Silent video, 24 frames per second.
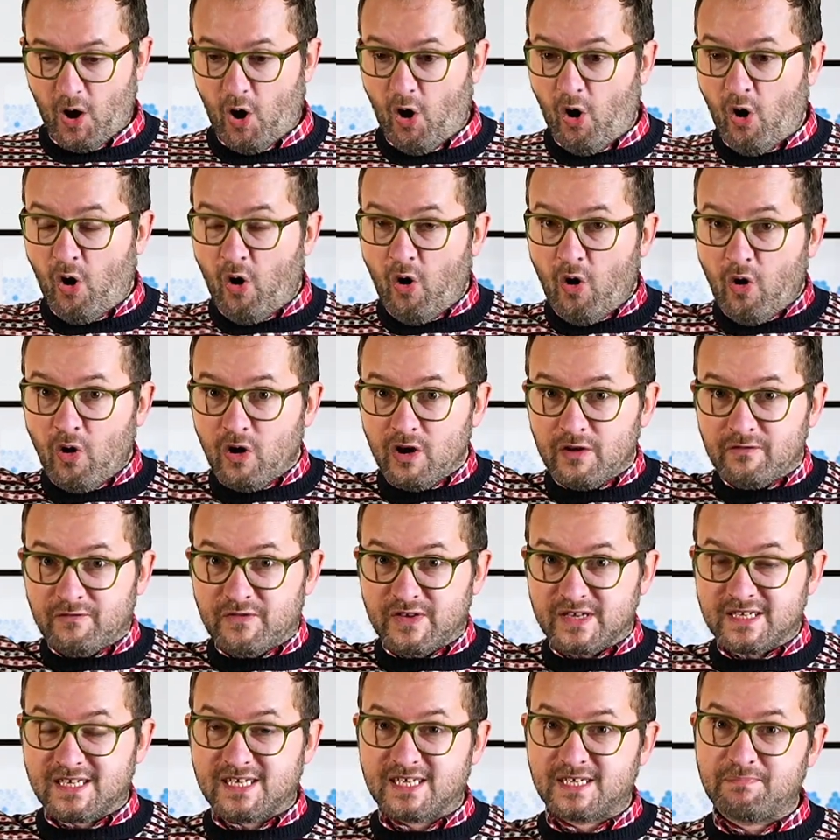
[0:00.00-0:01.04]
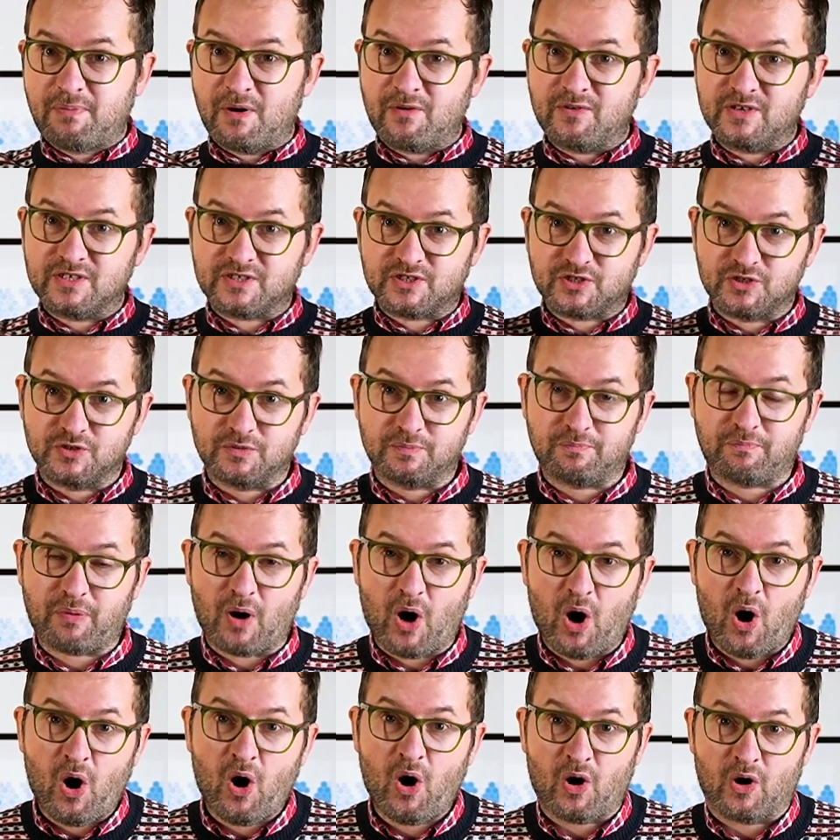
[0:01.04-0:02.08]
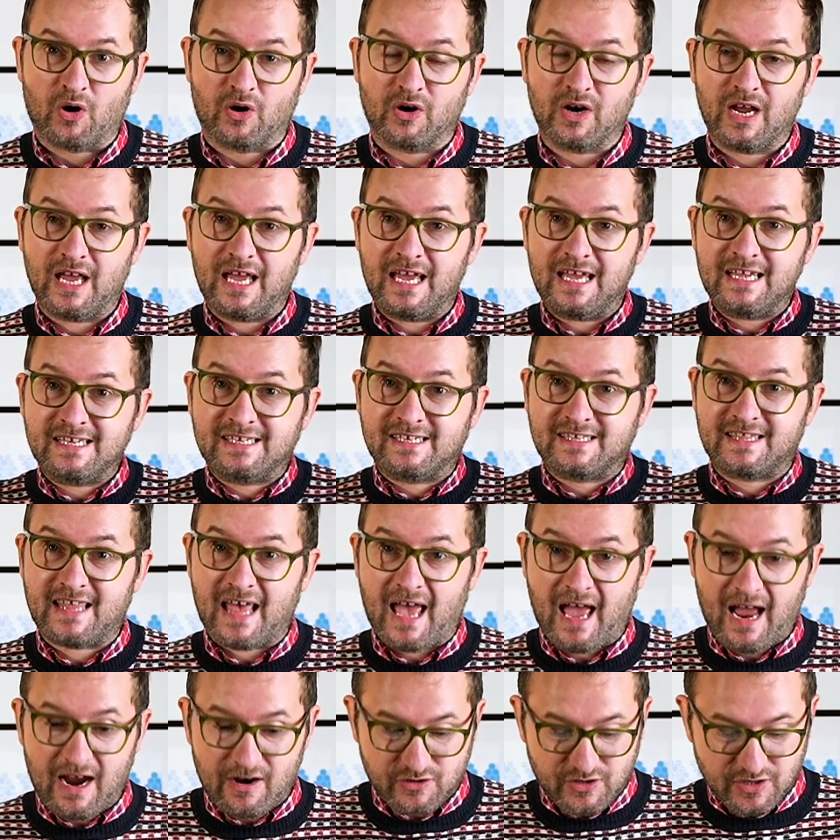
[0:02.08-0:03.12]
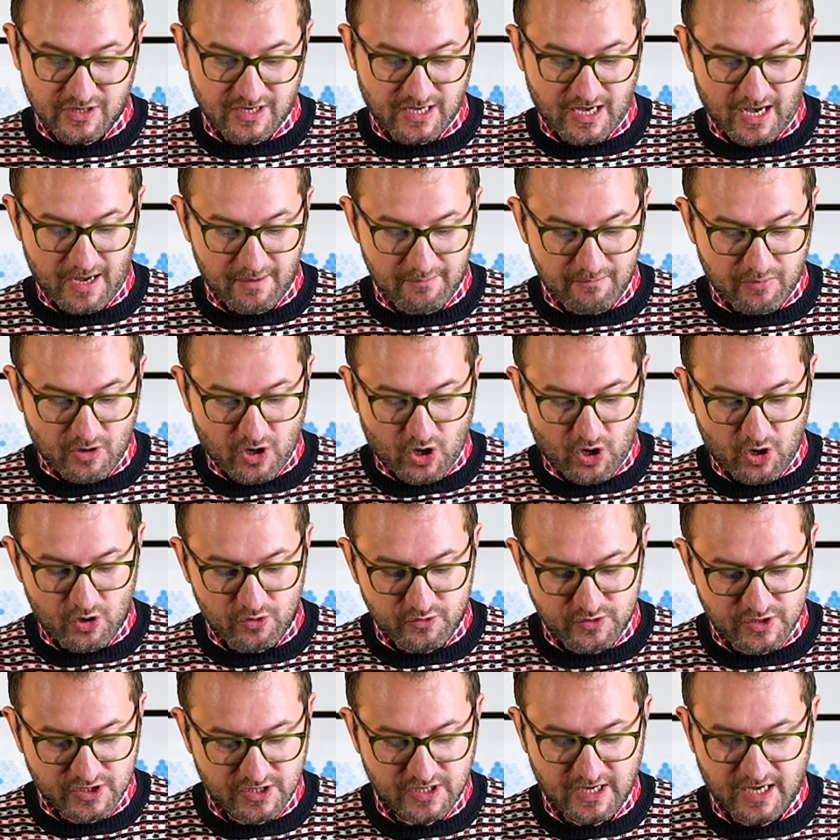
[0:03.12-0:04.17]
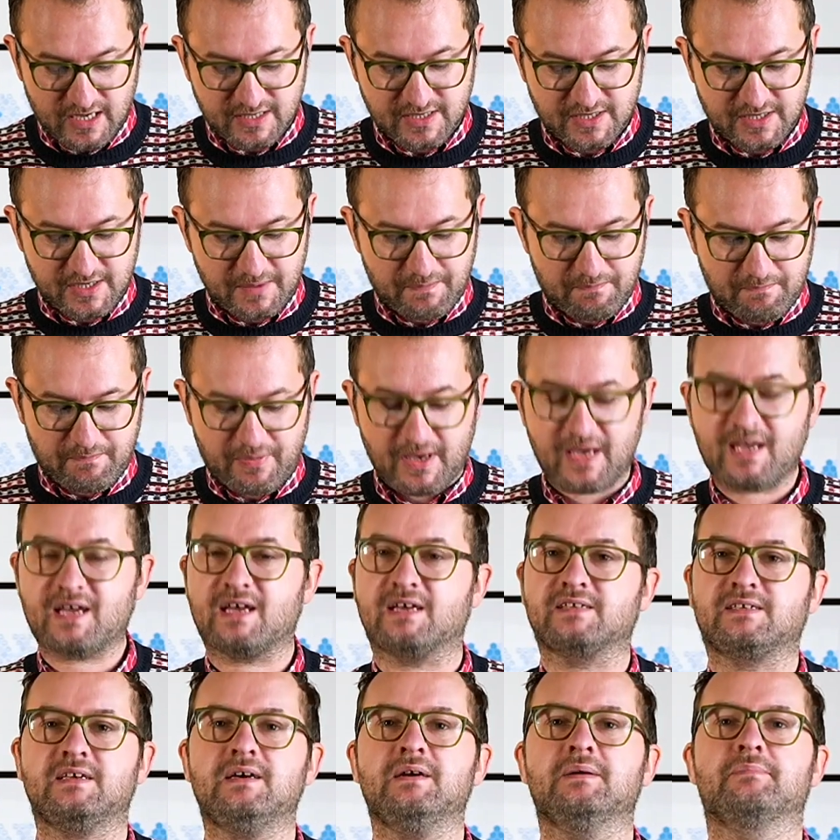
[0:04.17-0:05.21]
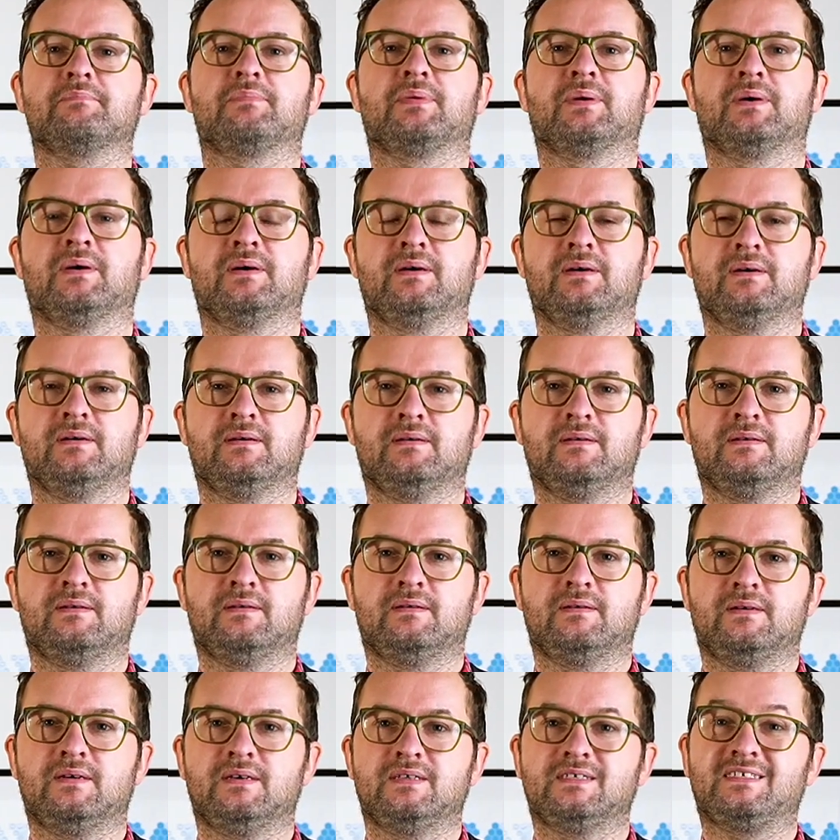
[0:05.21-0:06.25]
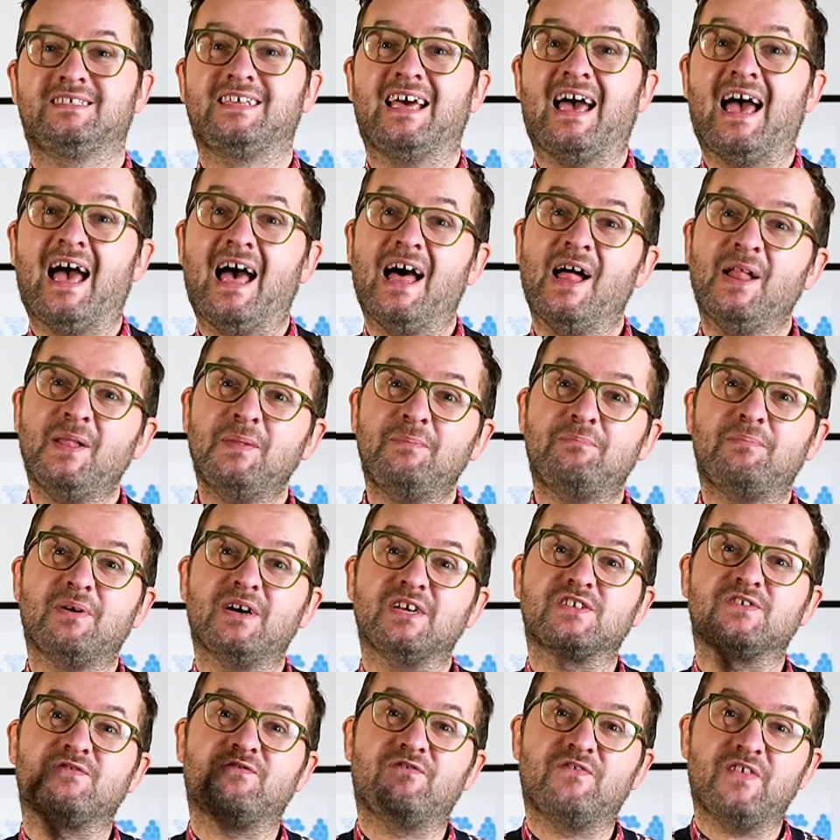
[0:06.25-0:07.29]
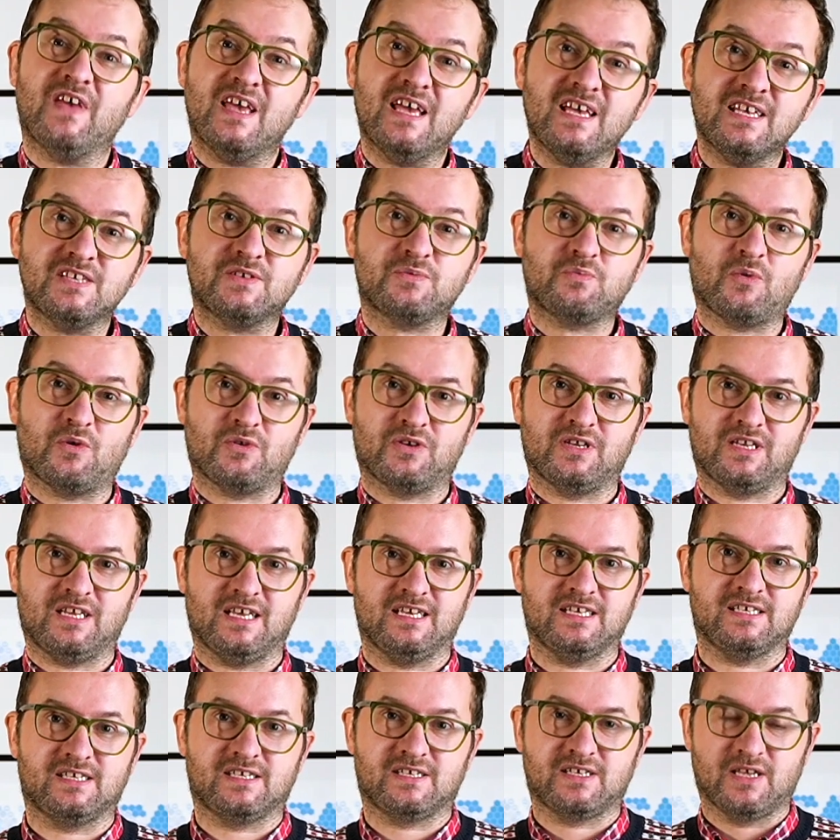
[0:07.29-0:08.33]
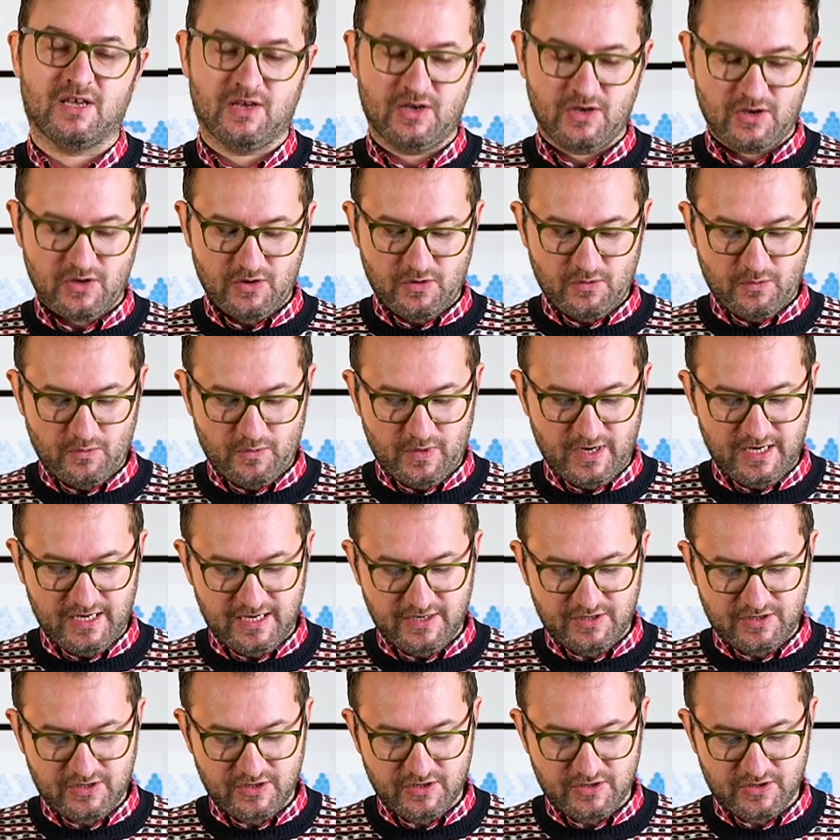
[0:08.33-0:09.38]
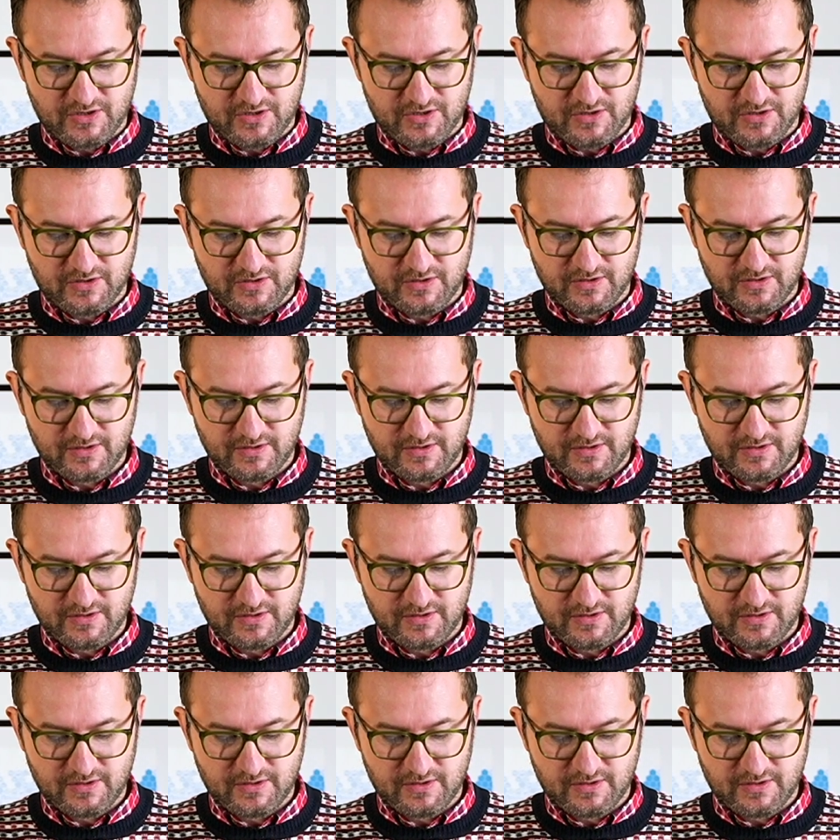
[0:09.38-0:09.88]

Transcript: All of his spiritual power is there to come close to us, to pick us up, to help us face what it is we need to do.